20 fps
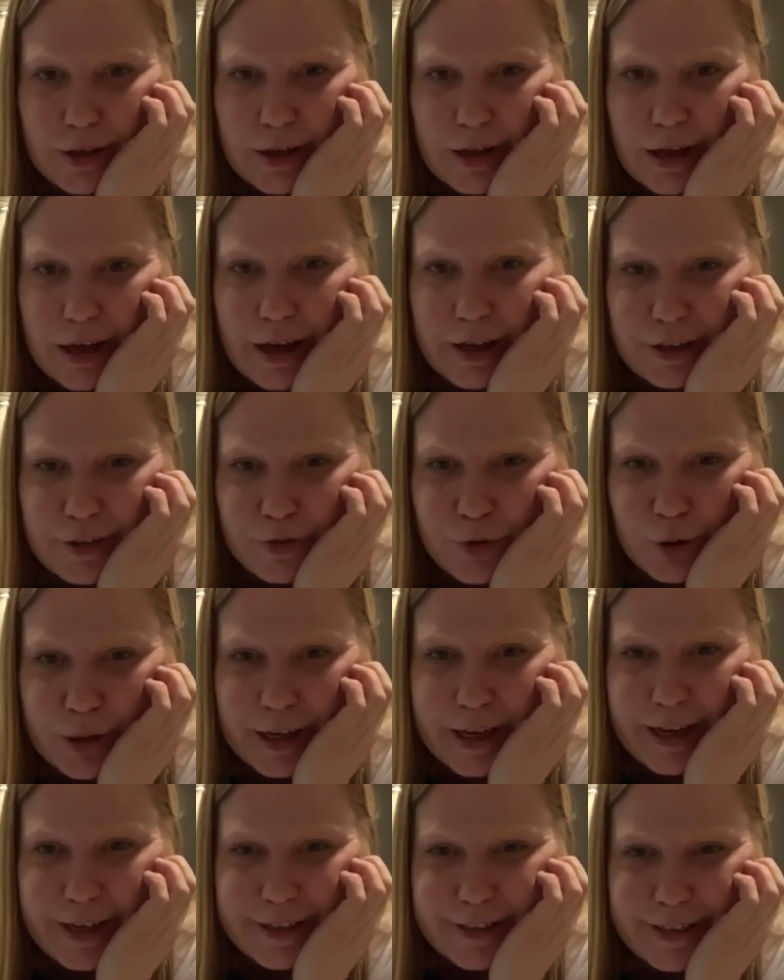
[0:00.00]
And you've already
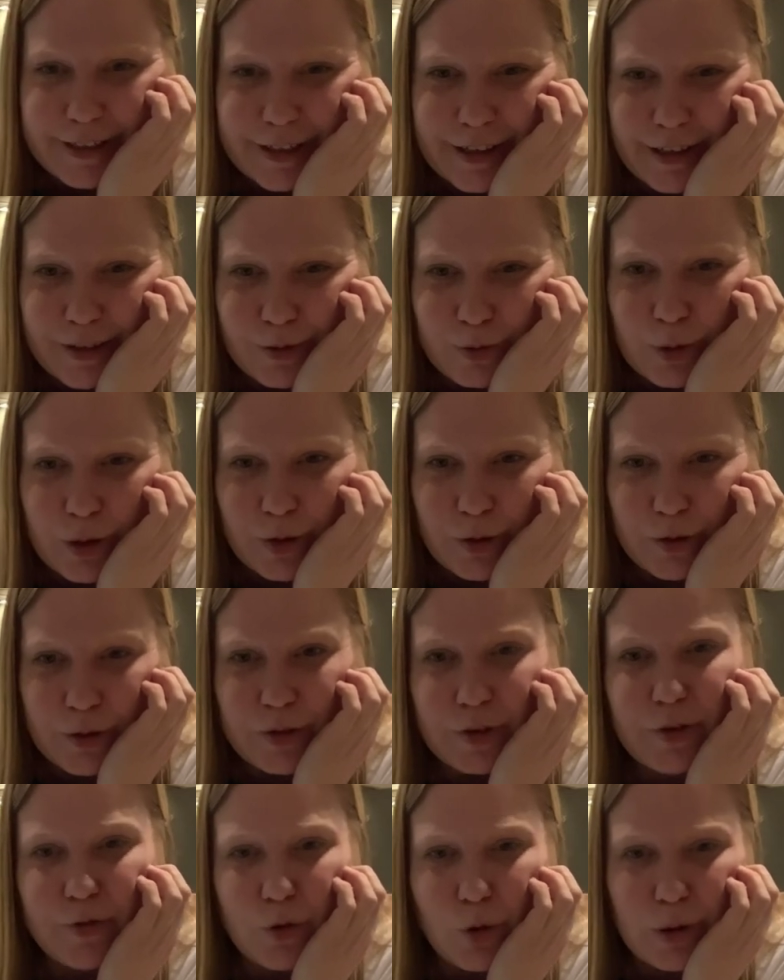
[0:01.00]
had dinner. Well,
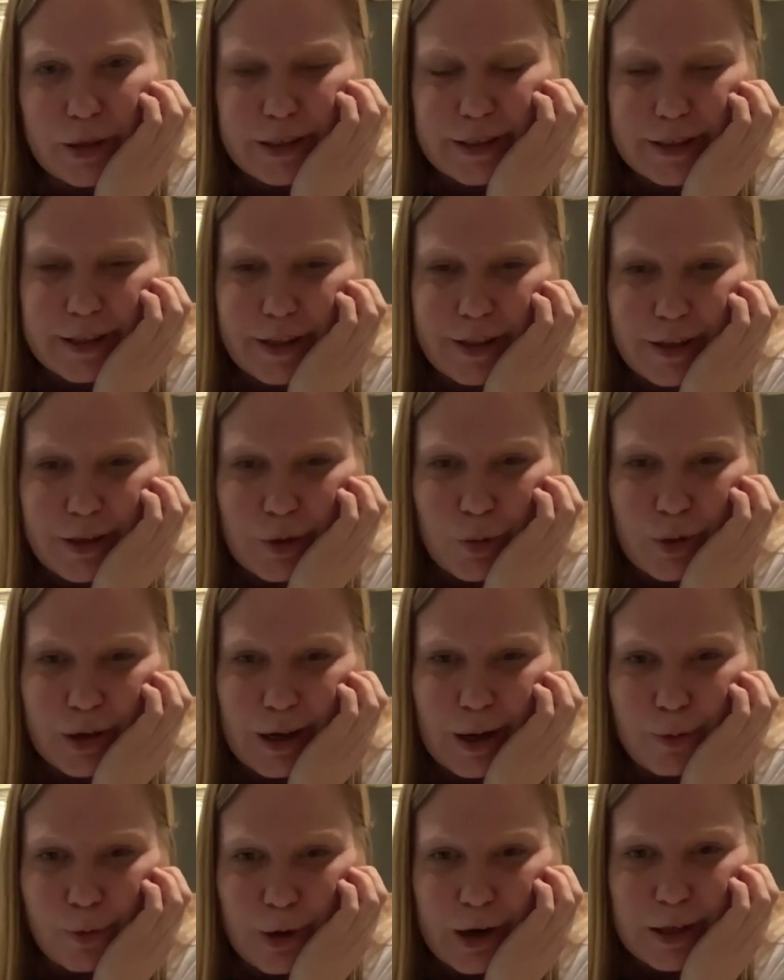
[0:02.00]
you've already said that you want to
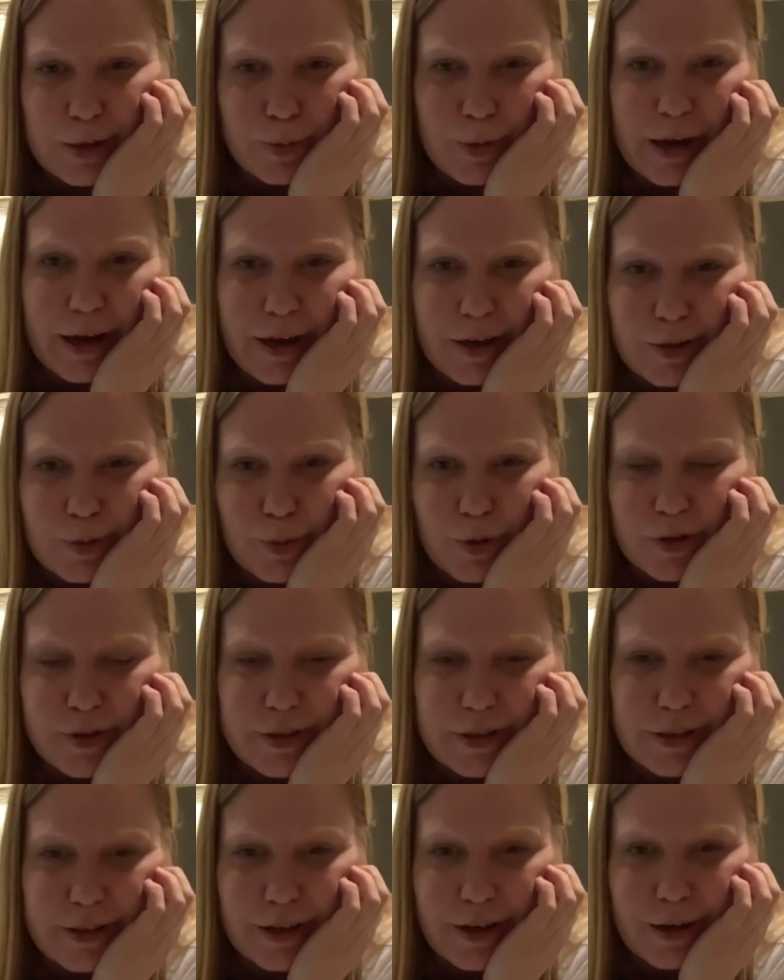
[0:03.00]
come around to my house most of the
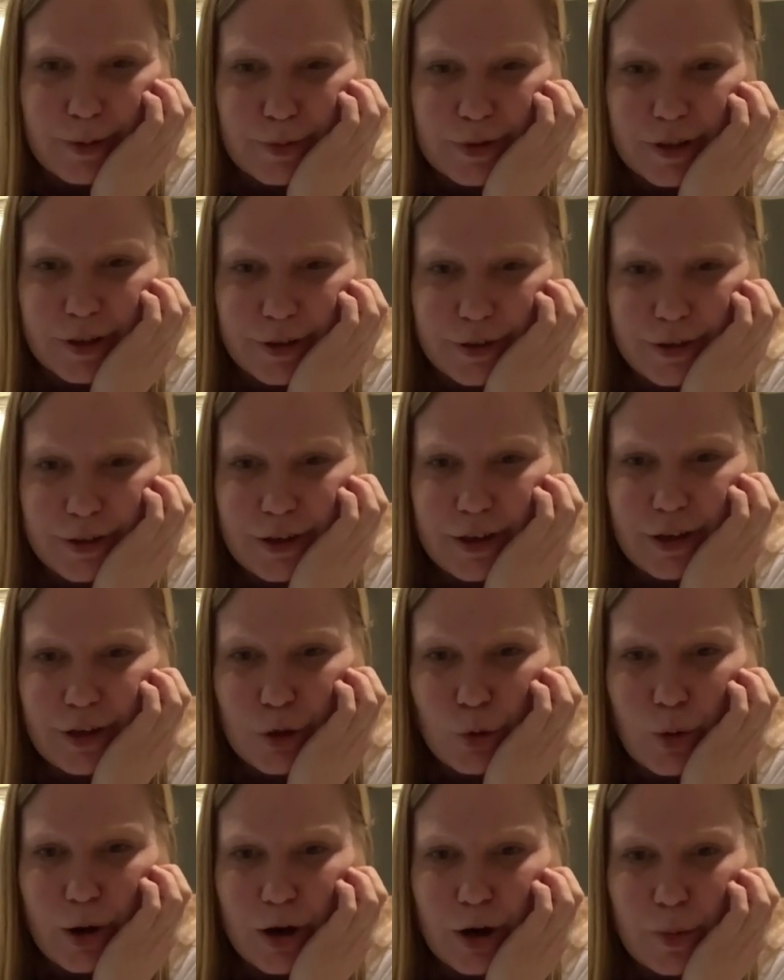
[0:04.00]
time, so you're
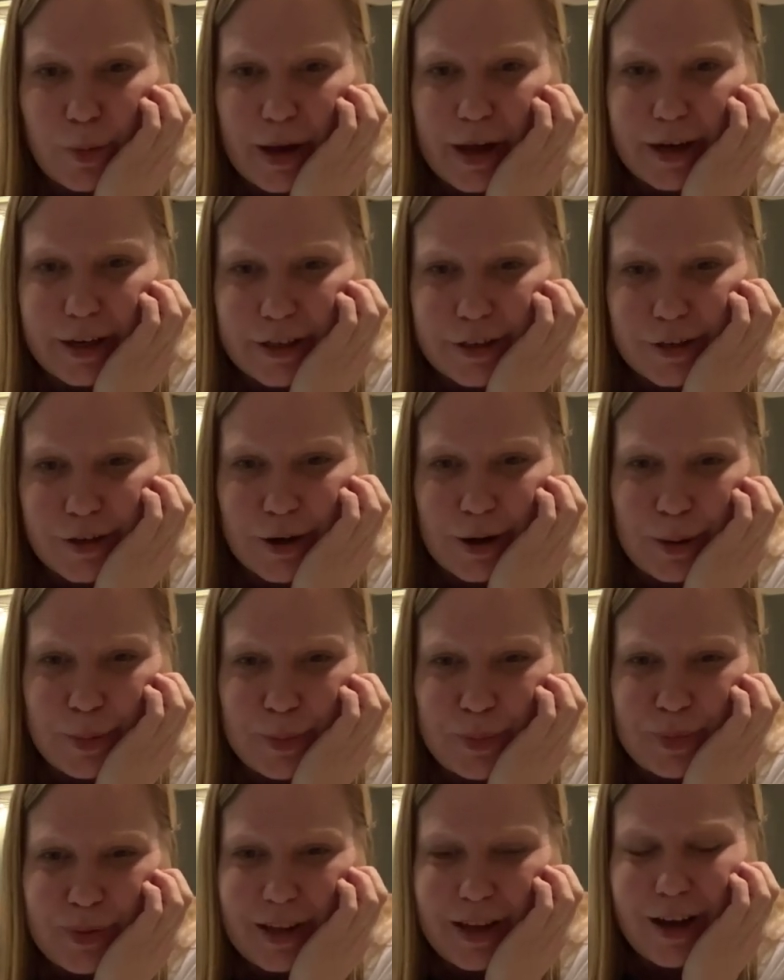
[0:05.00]
welcome anytime.
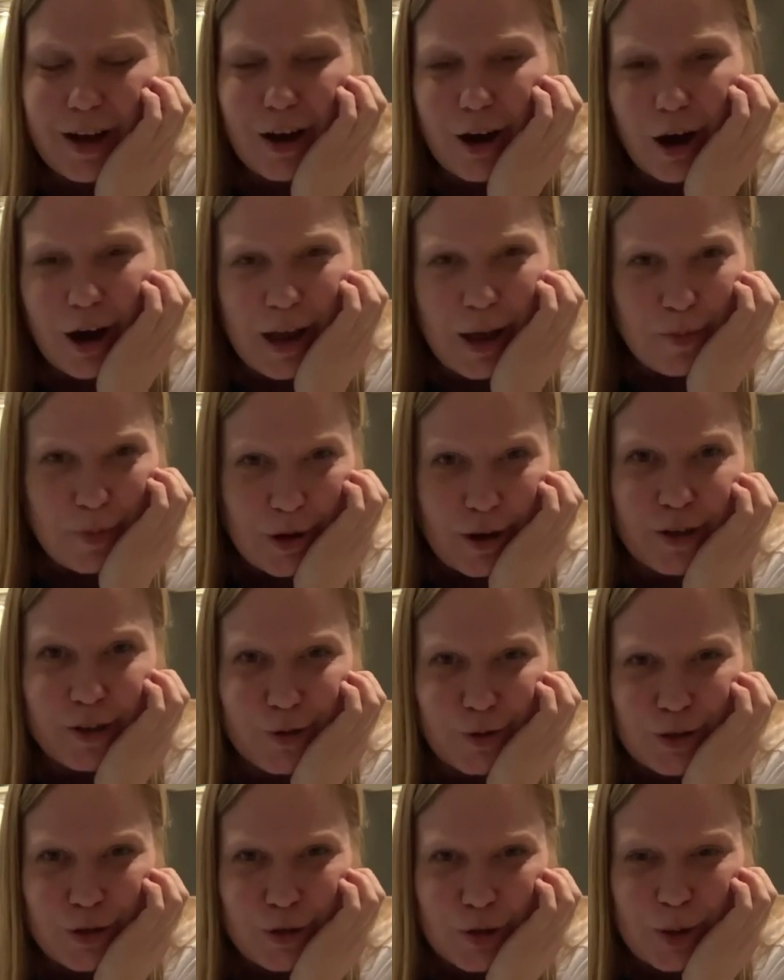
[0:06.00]
I am going to
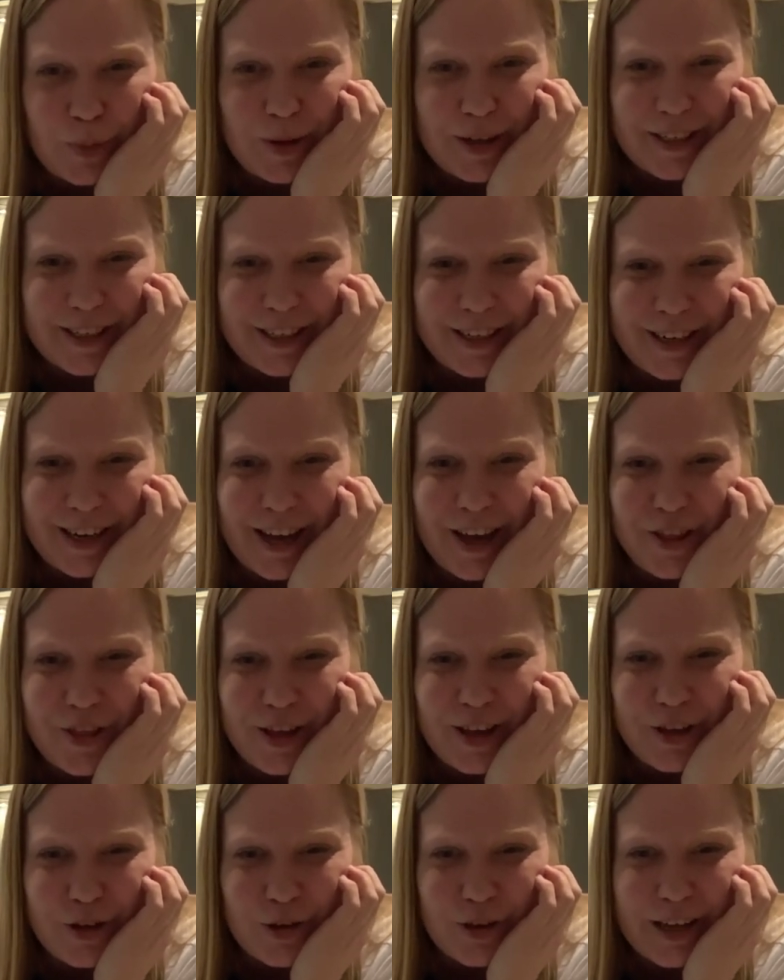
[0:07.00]
enjoy my dinner now,
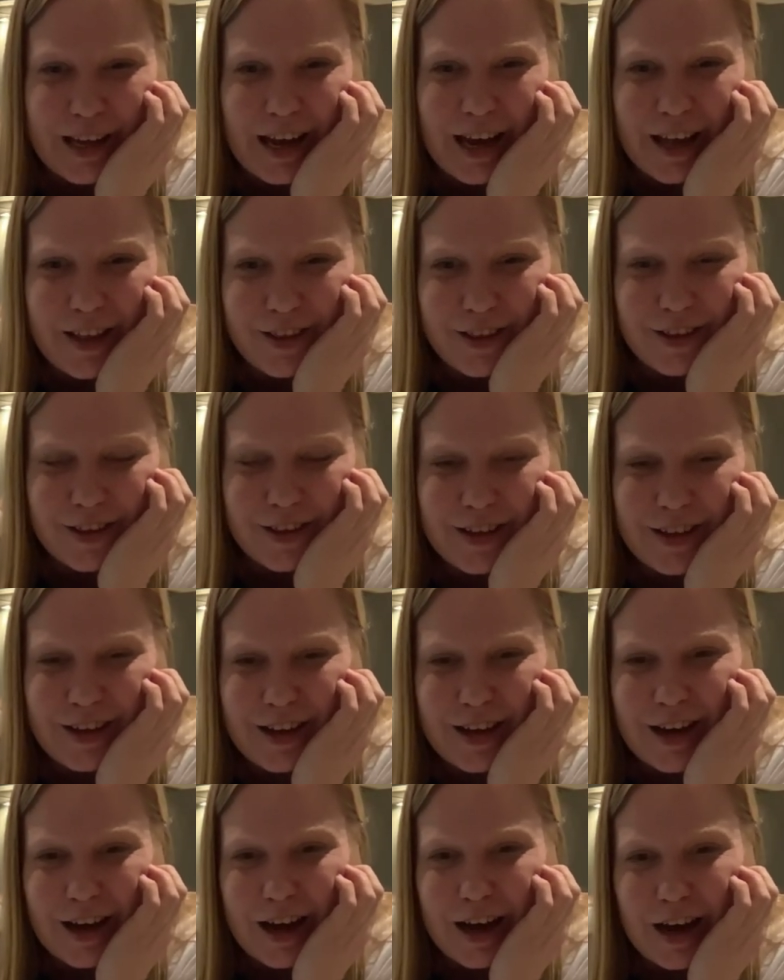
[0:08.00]
thank you, Kath.
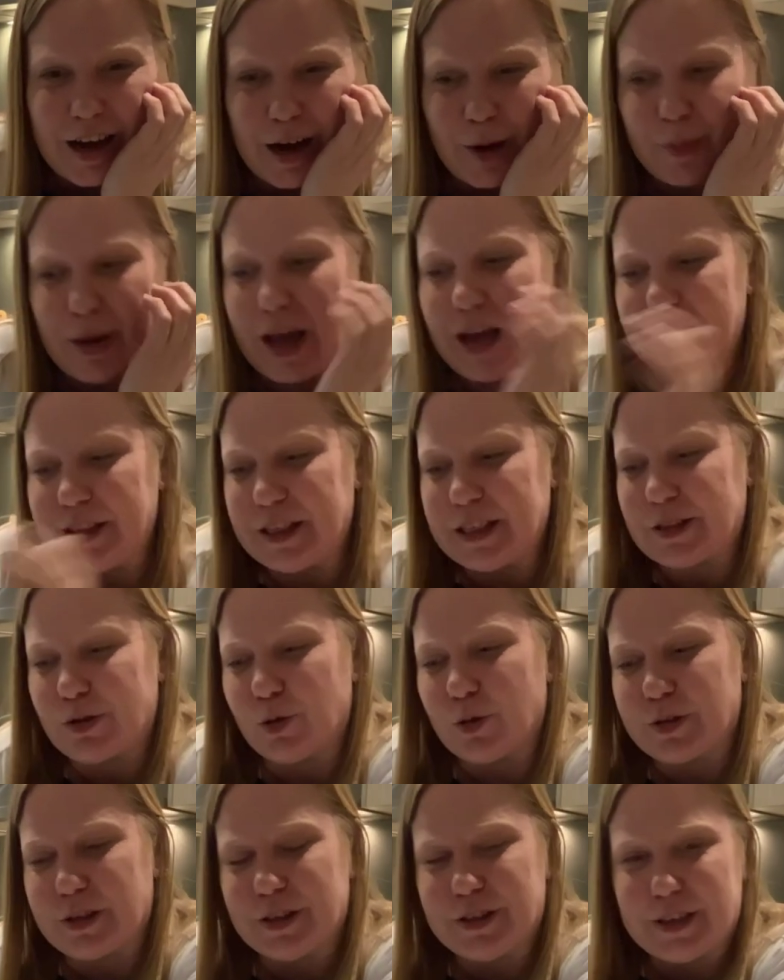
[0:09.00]
And this
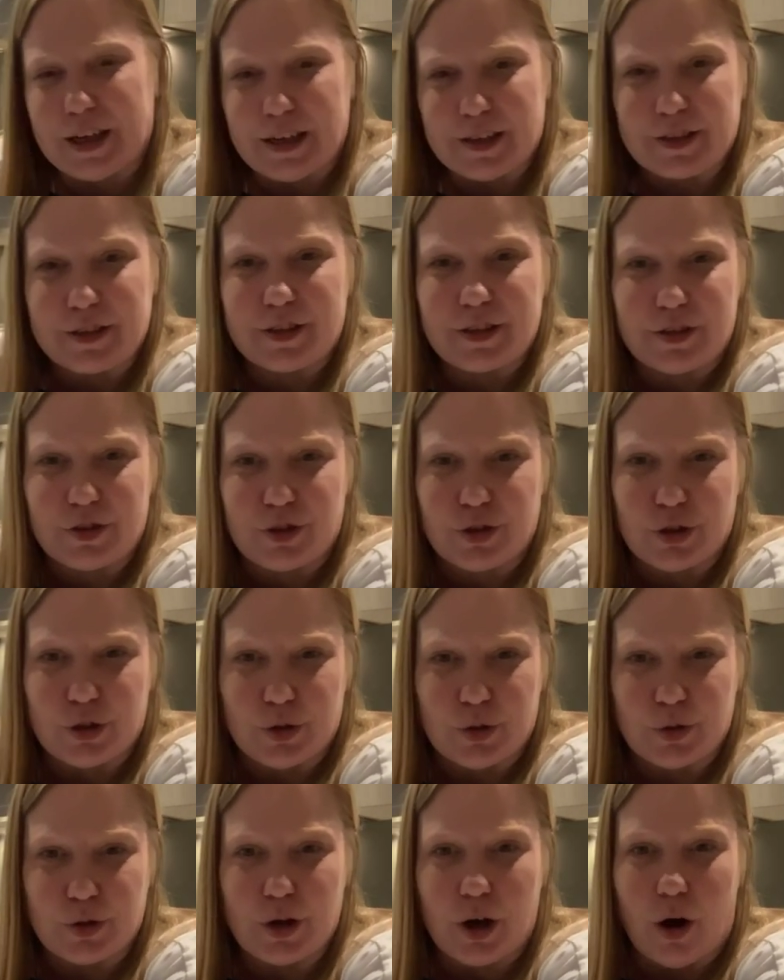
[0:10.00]
also does do
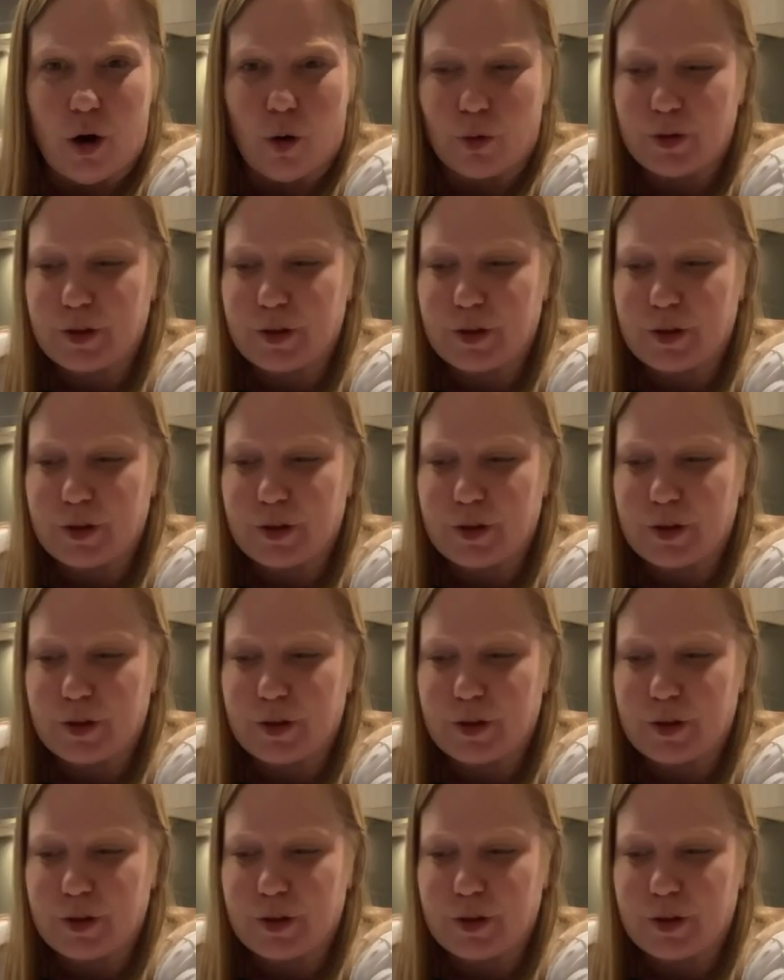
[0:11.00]
cold.